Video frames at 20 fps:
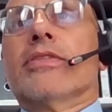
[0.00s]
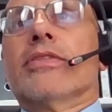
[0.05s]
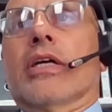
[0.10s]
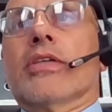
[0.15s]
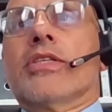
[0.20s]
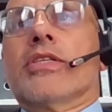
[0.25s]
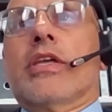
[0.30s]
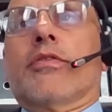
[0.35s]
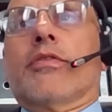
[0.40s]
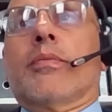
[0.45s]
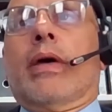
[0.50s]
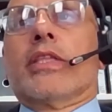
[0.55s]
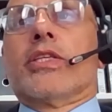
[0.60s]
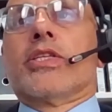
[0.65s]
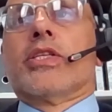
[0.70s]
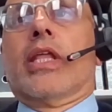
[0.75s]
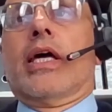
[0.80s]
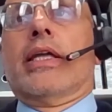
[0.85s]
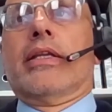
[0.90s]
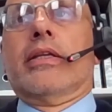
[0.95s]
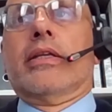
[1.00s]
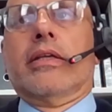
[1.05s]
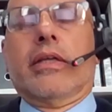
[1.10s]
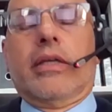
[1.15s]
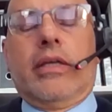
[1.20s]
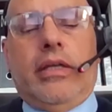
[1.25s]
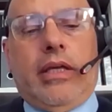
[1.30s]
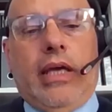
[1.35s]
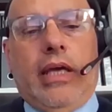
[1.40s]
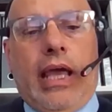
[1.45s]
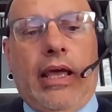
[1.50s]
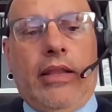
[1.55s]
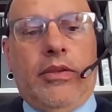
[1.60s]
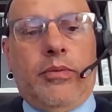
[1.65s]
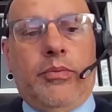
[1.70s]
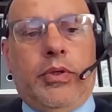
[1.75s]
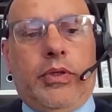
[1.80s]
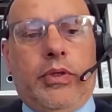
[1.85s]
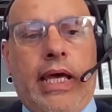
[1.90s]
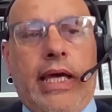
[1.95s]
so 7 months late, and the
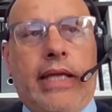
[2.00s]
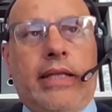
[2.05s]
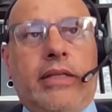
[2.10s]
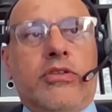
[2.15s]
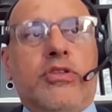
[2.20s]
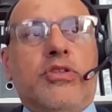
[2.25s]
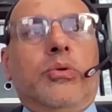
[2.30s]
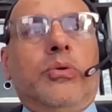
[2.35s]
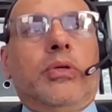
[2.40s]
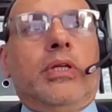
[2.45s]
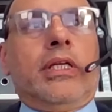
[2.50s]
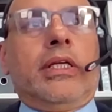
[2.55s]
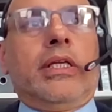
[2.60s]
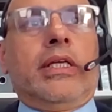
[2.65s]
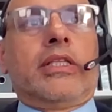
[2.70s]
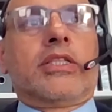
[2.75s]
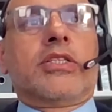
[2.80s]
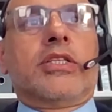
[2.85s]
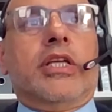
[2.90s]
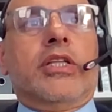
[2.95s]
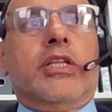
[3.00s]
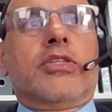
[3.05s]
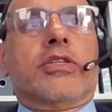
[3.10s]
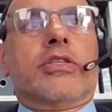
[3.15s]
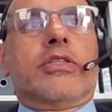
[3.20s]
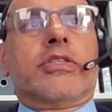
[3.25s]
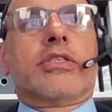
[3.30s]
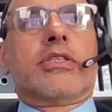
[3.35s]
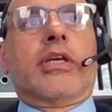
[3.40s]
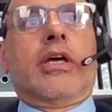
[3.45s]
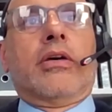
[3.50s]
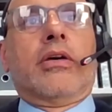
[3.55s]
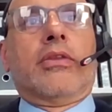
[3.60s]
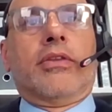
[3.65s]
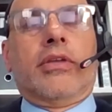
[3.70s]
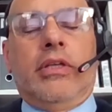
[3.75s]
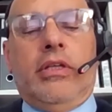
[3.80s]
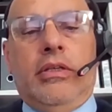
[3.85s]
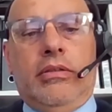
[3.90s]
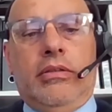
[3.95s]
builder hadn't sought any extensions. So
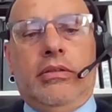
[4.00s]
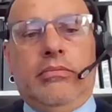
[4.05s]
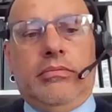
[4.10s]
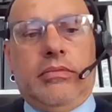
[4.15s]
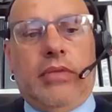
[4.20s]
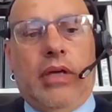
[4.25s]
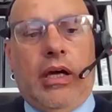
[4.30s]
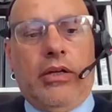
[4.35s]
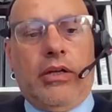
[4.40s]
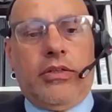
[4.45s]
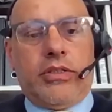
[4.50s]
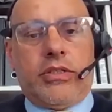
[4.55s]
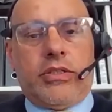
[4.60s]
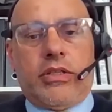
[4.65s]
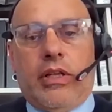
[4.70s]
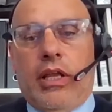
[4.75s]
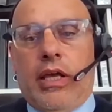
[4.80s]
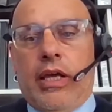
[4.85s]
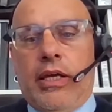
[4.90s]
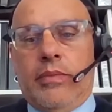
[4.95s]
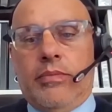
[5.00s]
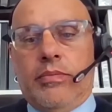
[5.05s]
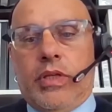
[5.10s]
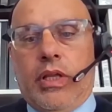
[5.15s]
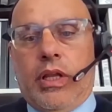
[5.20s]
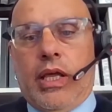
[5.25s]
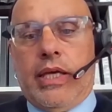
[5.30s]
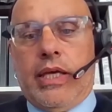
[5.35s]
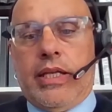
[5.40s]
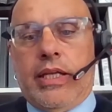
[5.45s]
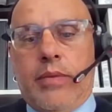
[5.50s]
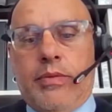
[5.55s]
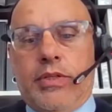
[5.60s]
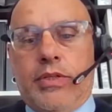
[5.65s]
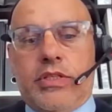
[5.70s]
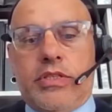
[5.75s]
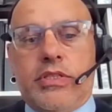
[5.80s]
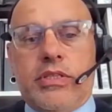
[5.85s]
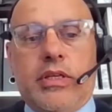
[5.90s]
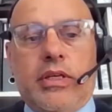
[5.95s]
the owners claimed delay
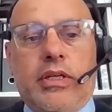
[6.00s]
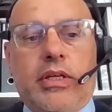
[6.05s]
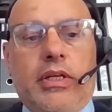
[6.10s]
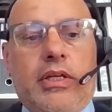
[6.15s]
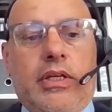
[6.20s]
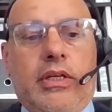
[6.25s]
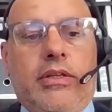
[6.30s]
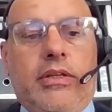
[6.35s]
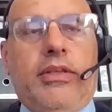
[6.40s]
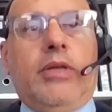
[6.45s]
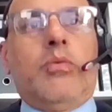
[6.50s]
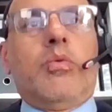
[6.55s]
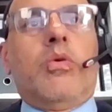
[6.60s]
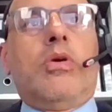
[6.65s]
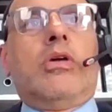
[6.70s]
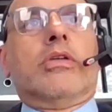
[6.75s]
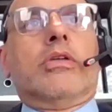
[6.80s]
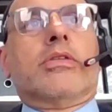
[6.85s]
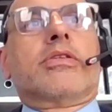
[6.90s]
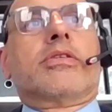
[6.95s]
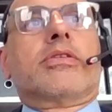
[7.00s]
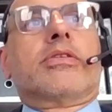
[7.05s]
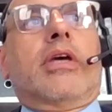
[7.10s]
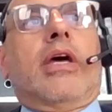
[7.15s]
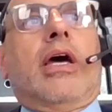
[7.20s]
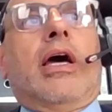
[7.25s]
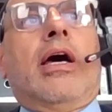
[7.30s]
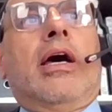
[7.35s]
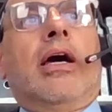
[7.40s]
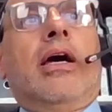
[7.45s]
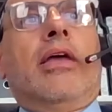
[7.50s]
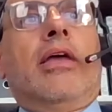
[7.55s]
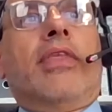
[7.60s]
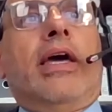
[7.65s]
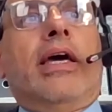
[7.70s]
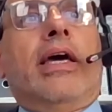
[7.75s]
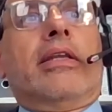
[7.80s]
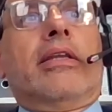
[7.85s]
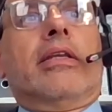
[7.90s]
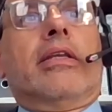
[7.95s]
damages. Thing was
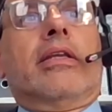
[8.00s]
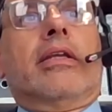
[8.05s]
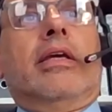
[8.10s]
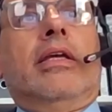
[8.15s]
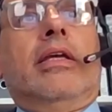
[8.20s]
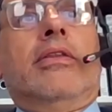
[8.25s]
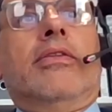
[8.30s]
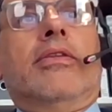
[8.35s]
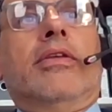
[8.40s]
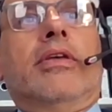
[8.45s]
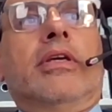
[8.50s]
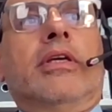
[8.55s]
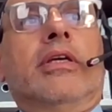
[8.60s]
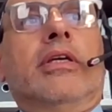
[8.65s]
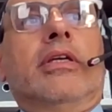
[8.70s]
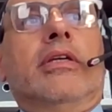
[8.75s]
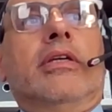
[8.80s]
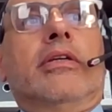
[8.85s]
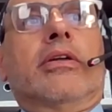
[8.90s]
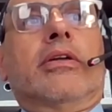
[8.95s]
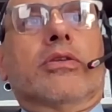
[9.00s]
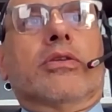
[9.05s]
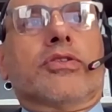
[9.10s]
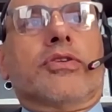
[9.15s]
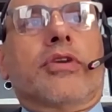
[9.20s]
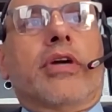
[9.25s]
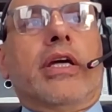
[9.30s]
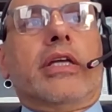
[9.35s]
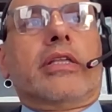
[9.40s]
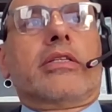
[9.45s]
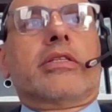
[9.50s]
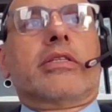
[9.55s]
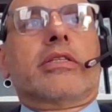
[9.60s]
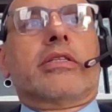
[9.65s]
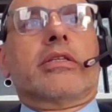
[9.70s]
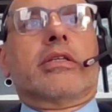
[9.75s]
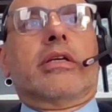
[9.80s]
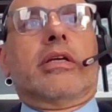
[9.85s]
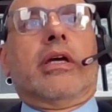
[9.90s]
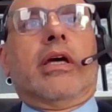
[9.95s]
that in the contract,
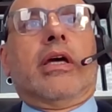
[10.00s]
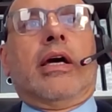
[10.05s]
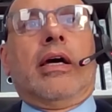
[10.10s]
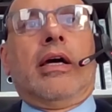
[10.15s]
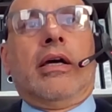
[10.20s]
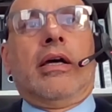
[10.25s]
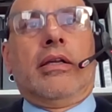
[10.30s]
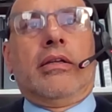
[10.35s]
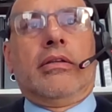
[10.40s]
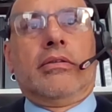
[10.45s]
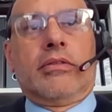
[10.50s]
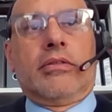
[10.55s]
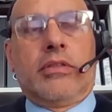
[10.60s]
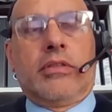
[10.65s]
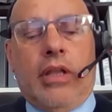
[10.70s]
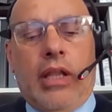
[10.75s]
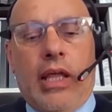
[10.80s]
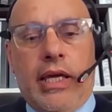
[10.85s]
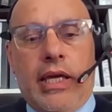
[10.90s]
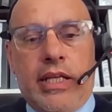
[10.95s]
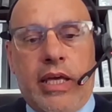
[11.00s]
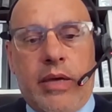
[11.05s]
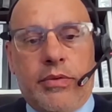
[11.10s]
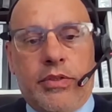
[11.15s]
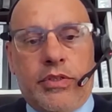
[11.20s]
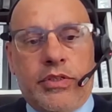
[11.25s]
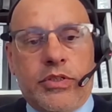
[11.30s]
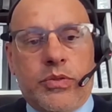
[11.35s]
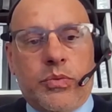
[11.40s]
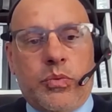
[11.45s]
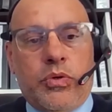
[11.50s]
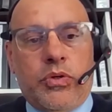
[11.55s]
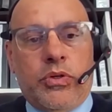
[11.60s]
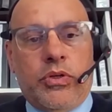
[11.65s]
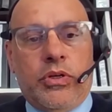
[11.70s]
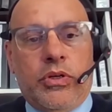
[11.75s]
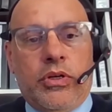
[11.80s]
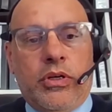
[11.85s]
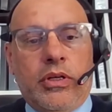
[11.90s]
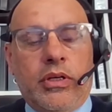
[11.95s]
delay damages
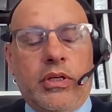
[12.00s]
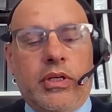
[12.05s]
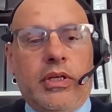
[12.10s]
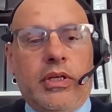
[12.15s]
were